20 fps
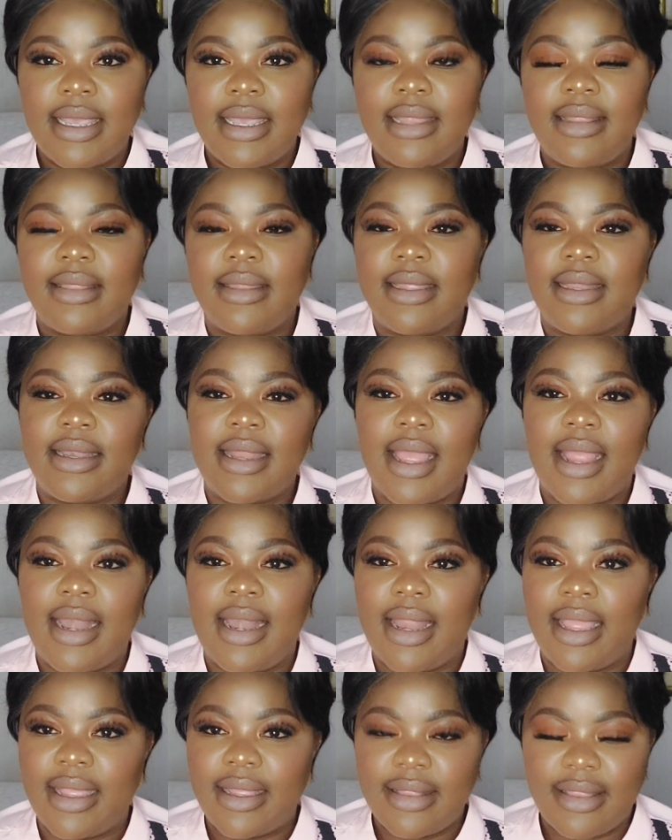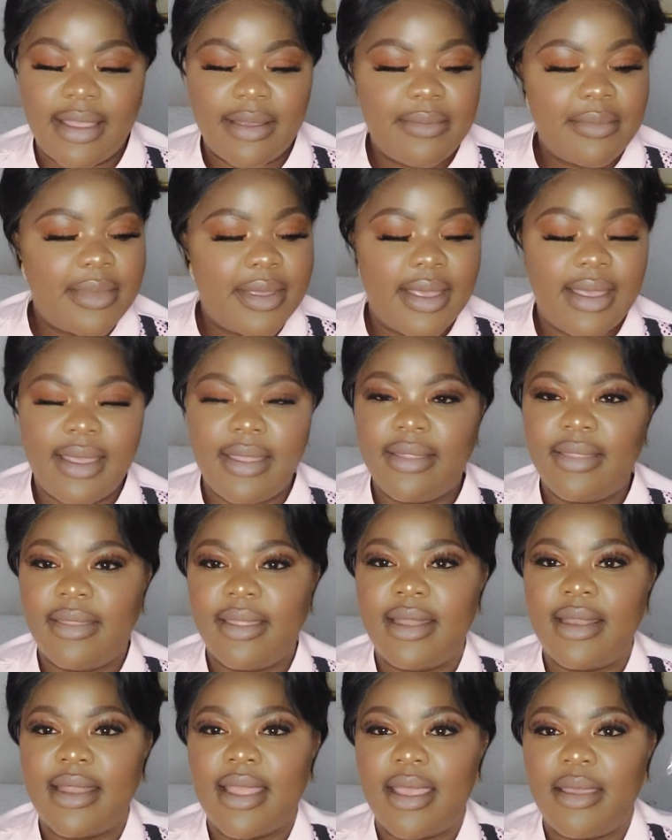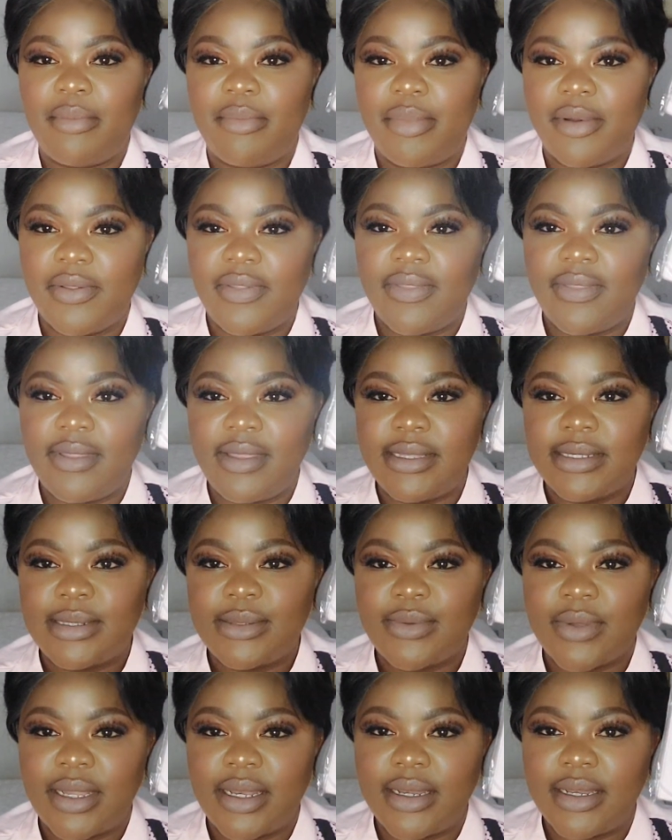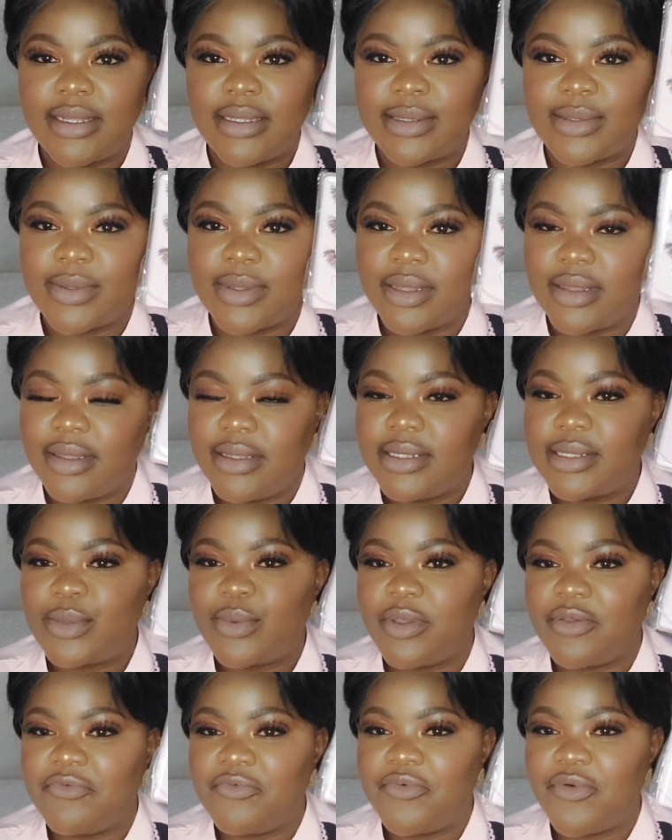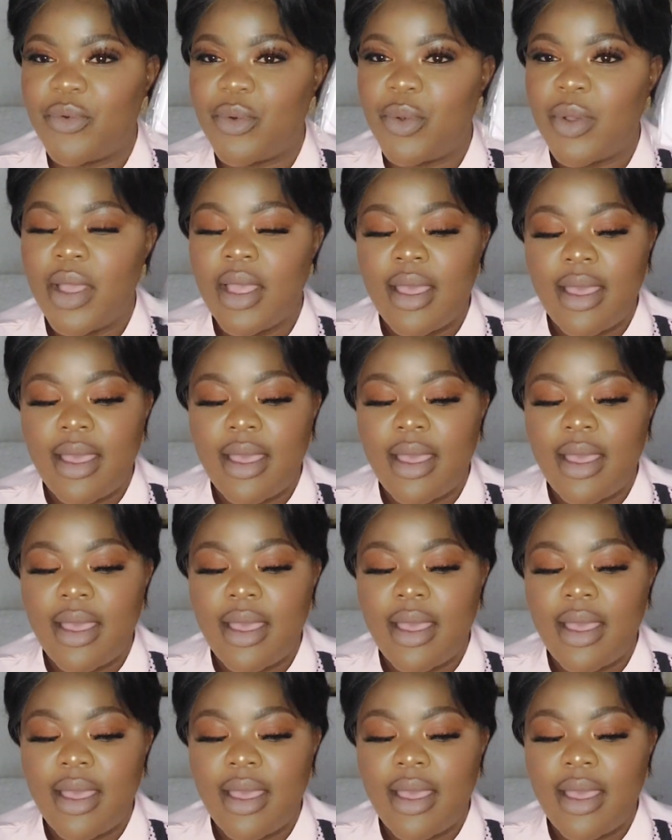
and then i like them and then i bought this one as well these were four